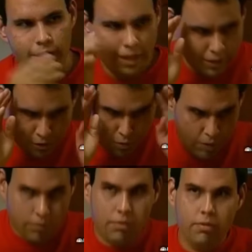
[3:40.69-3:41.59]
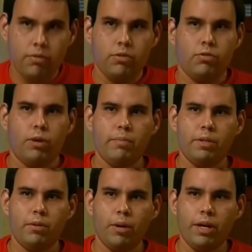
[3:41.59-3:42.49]
And then I just just
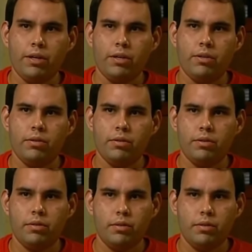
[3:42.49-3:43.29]
wiped it away, you know.